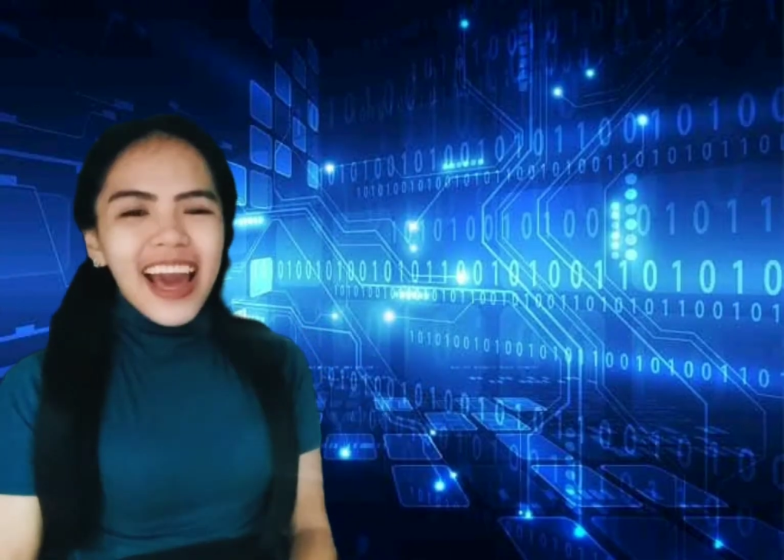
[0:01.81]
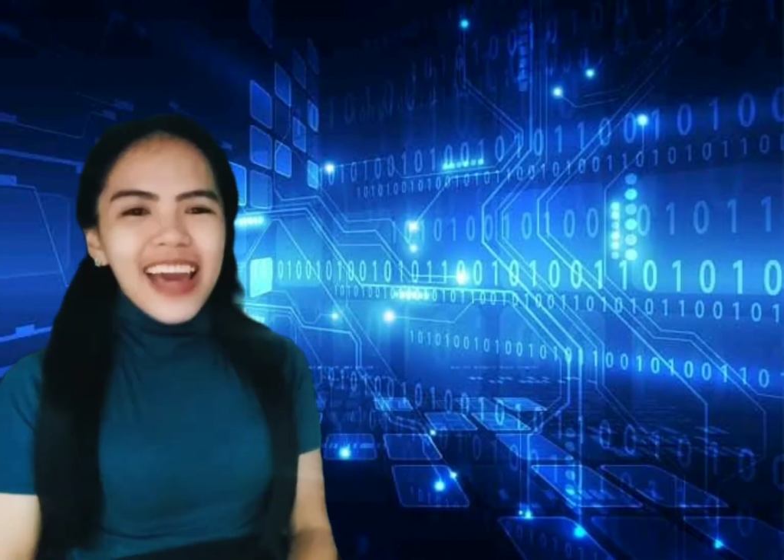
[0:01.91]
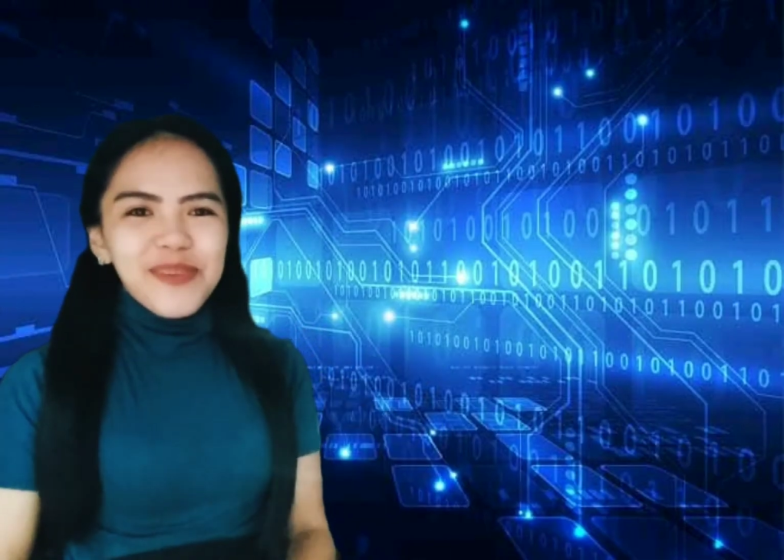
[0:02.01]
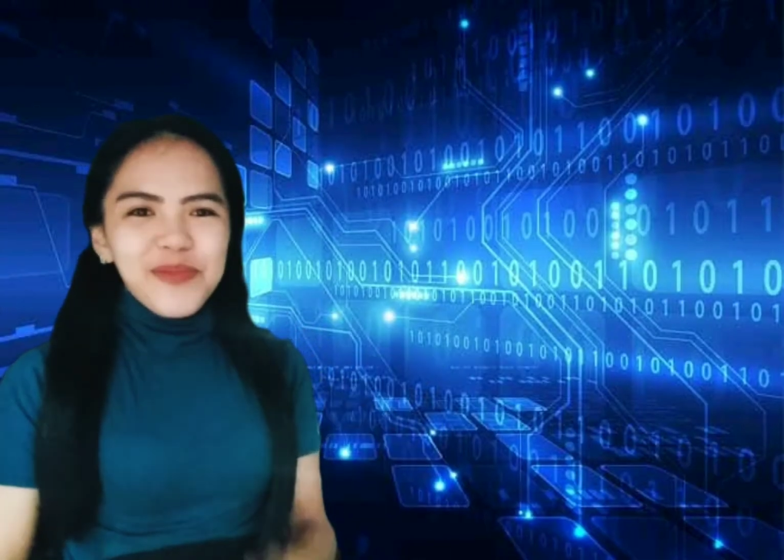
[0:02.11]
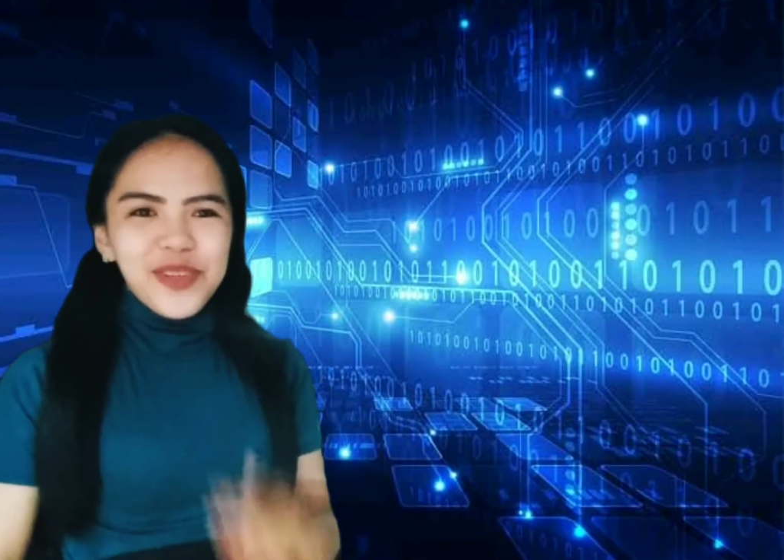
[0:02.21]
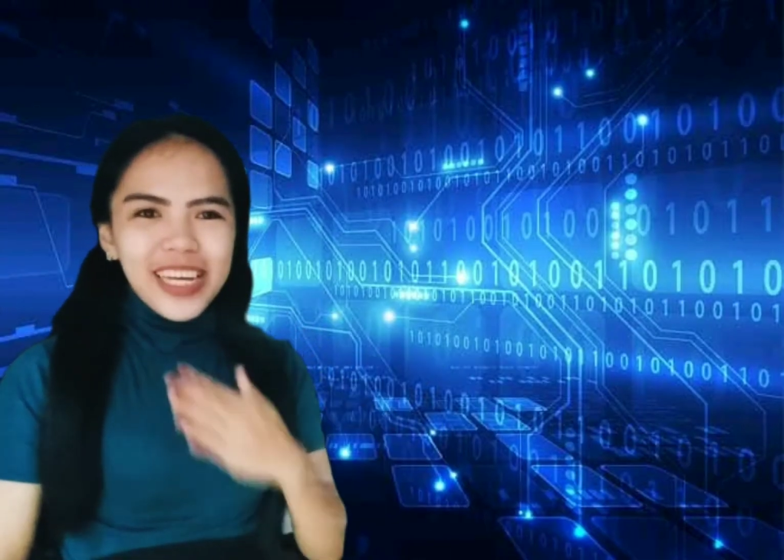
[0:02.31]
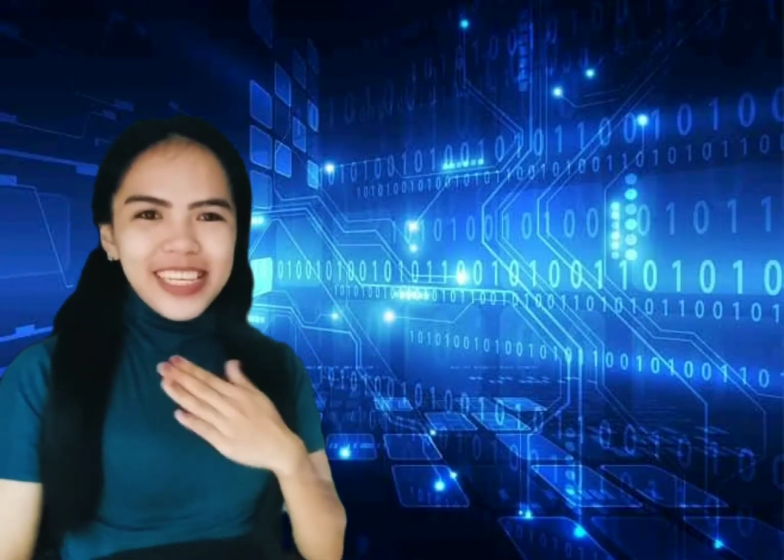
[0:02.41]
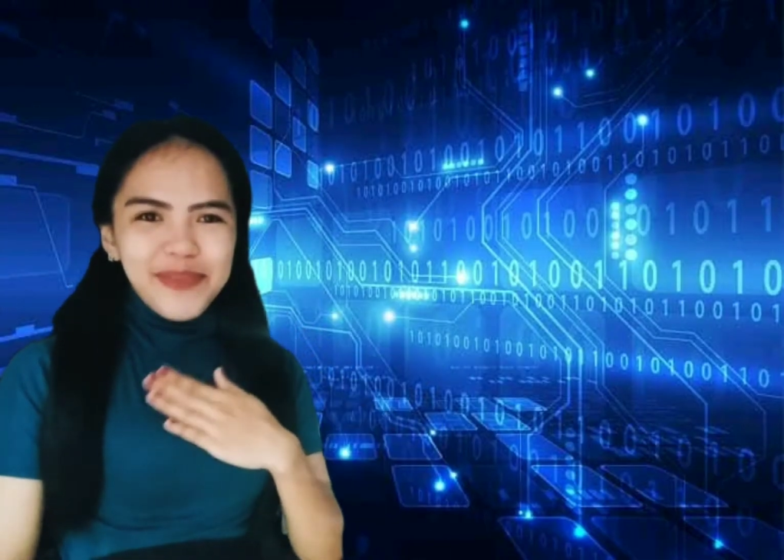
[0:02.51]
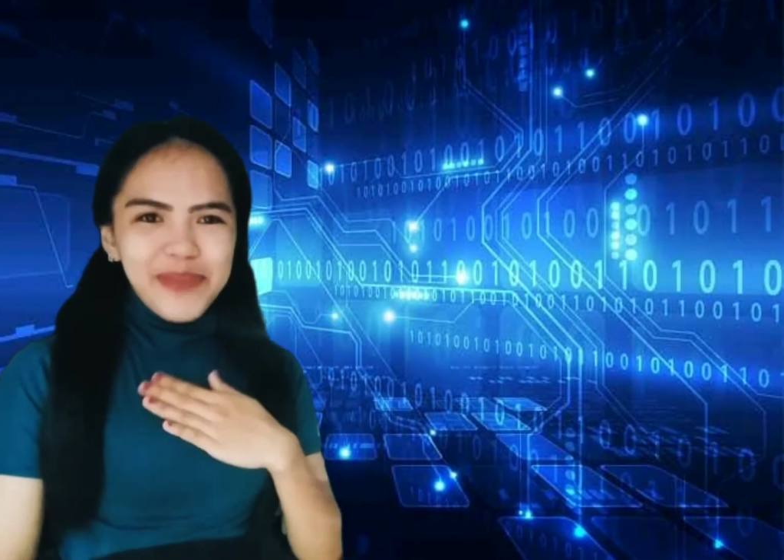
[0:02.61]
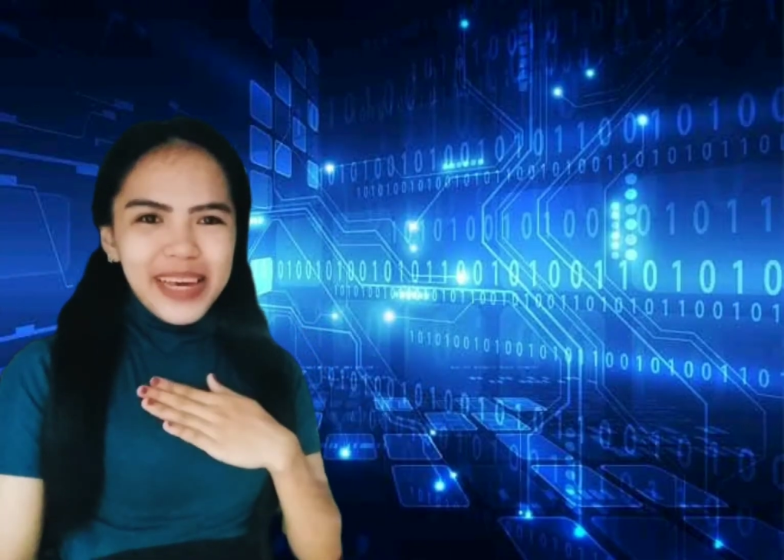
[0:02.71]
I am
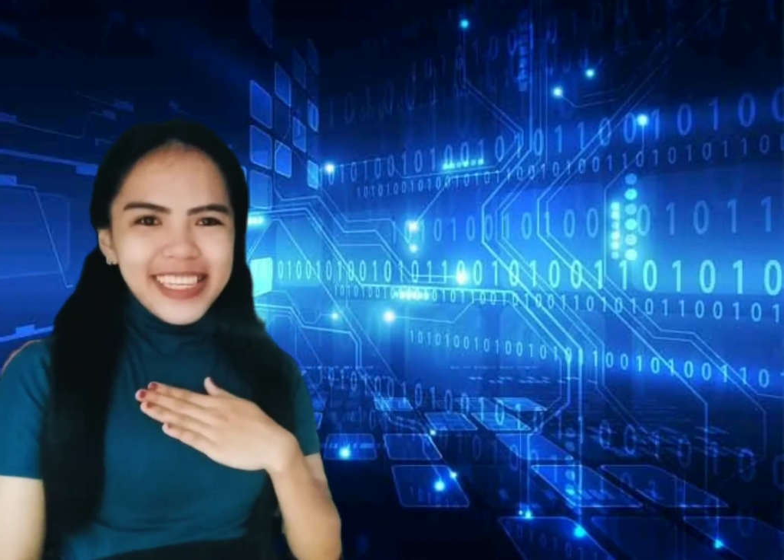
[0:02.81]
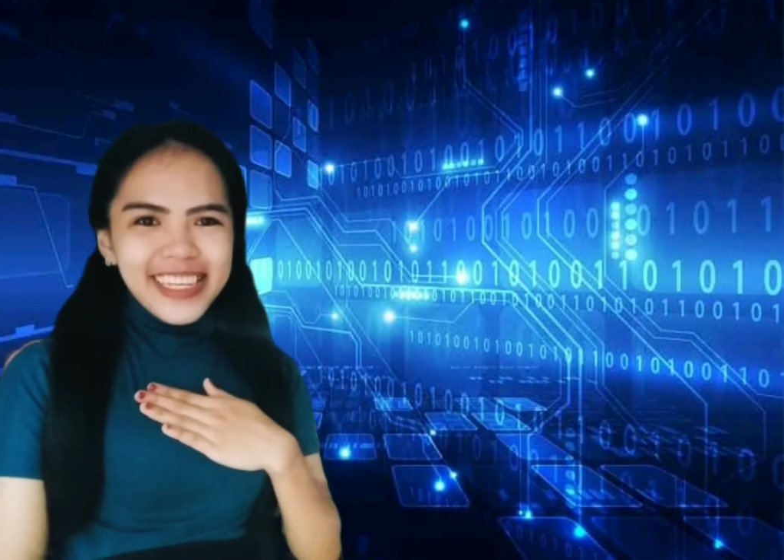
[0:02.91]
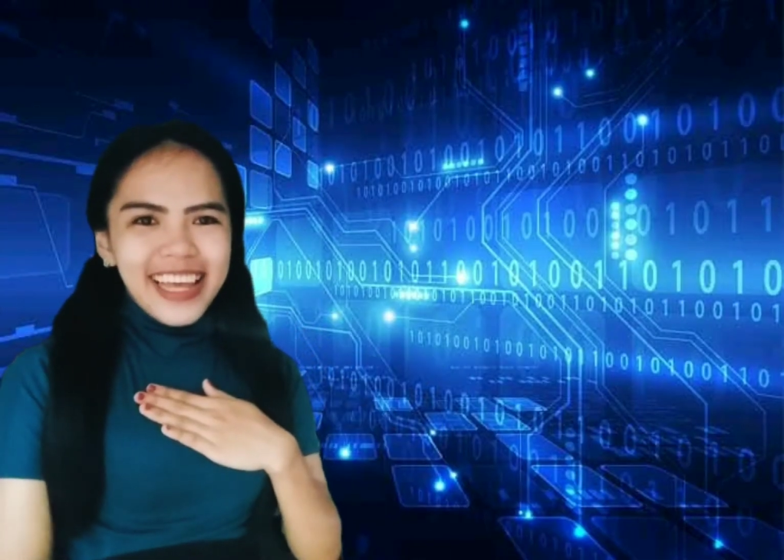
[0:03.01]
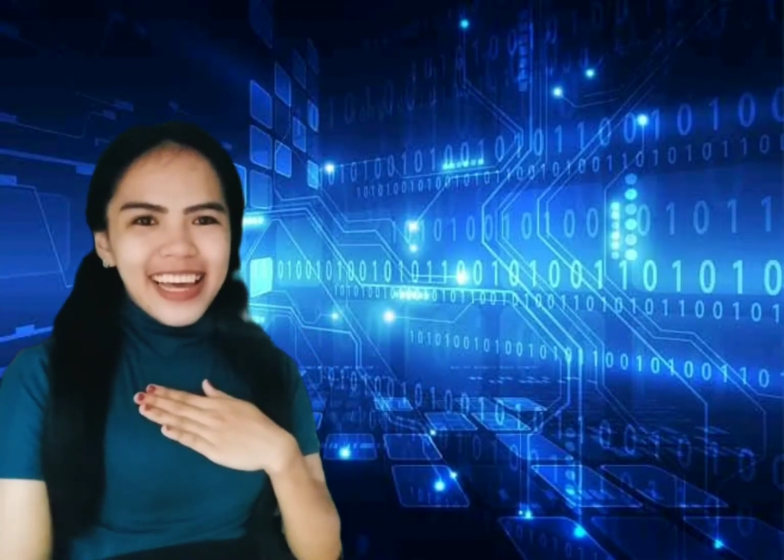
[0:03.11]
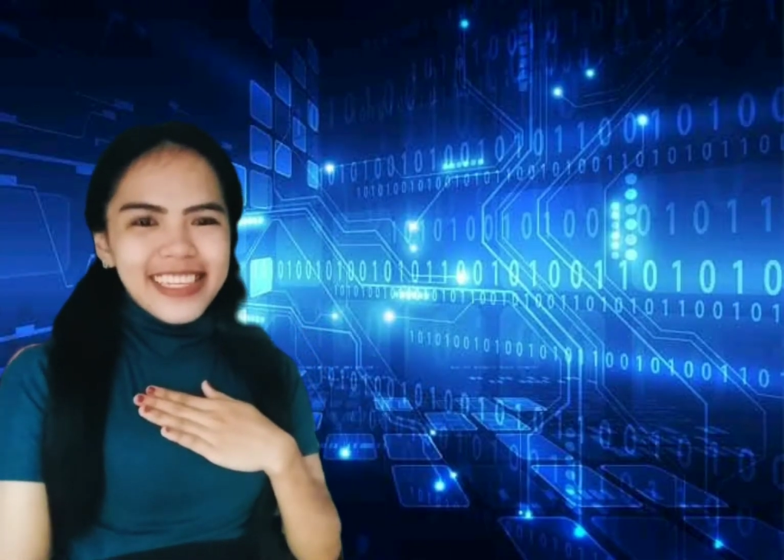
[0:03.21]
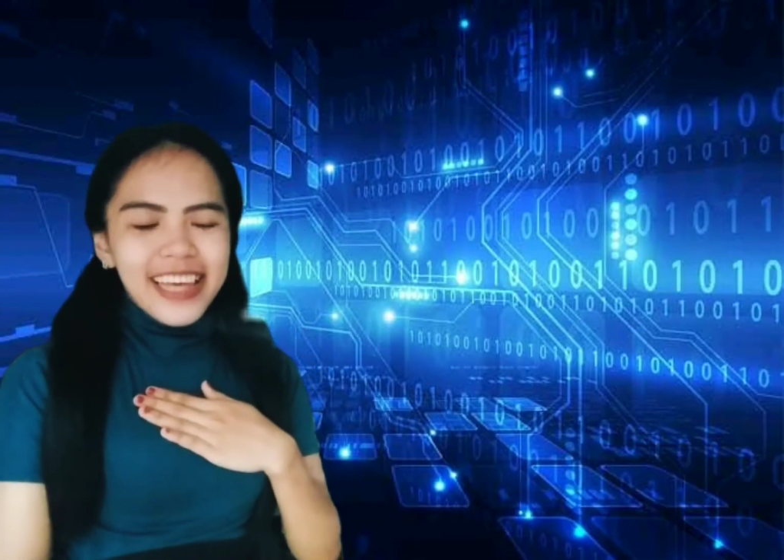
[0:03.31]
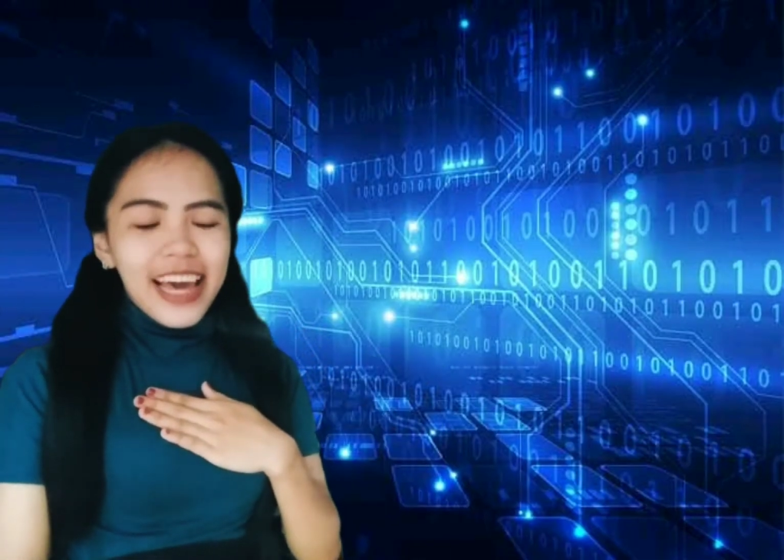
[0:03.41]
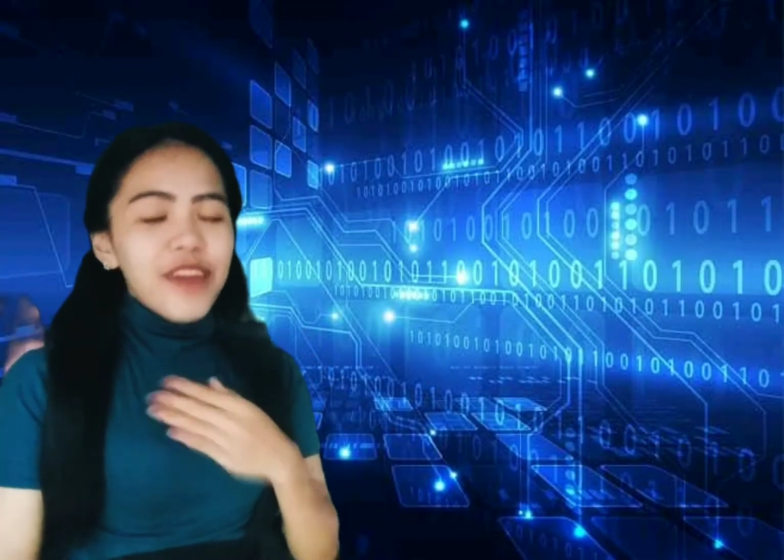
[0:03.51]
Jessamay Sanaza,